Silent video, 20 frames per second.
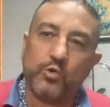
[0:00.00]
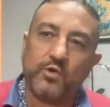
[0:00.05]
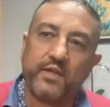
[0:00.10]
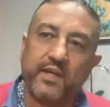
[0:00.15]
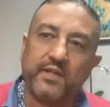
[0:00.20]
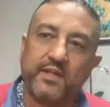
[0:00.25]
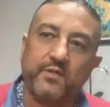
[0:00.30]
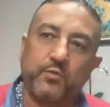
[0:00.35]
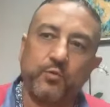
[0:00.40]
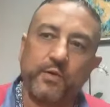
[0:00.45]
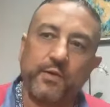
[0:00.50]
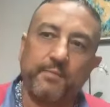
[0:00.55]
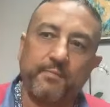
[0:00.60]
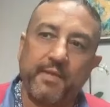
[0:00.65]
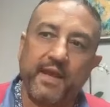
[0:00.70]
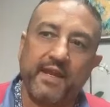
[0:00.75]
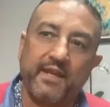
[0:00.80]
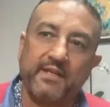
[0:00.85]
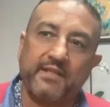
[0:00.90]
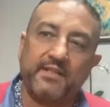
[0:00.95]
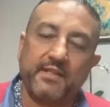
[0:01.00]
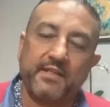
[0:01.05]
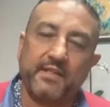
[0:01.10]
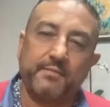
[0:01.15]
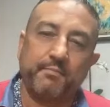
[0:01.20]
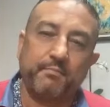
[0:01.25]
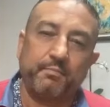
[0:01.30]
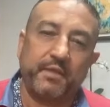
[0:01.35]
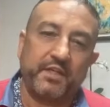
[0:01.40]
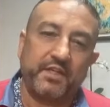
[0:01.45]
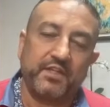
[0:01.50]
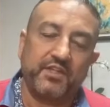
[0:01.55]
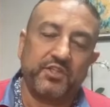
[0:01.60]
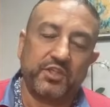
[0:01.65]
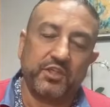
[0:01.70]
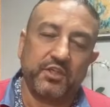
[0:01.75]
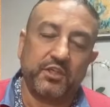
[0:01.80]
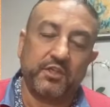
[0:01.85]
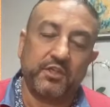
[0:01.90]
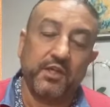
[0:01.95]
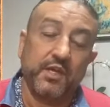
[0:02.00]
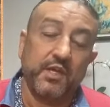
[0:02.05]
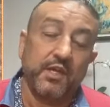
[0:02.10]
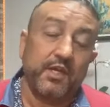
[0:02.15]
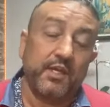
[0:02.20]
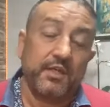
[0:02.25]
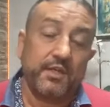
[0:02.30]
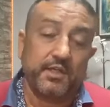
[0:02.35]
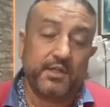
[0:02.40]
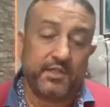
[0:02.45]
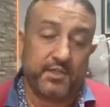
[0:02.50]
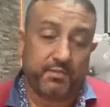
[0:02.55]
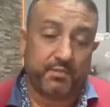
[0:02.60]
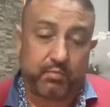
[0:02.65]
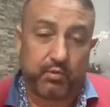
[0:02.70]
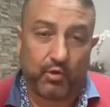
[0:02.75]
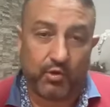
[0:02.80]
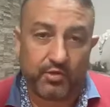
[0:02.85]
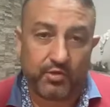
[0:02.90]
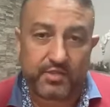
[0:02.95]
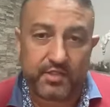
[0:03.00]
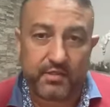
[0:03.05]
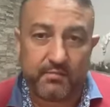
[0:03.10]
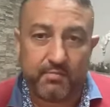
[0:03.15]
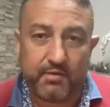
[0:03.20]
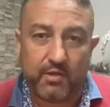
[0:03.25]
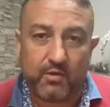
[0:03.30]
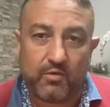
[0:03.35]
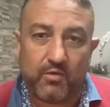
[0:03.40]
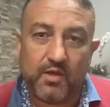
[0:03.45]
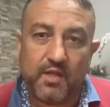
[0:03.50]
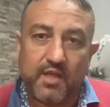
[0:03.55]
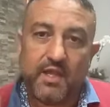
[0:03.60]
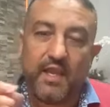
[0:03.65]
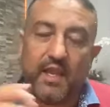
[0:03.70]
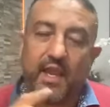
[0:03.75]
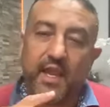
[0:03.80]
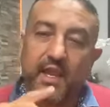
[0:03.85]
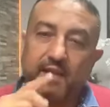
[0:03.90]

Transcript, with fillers: all that we mentally picture is possible.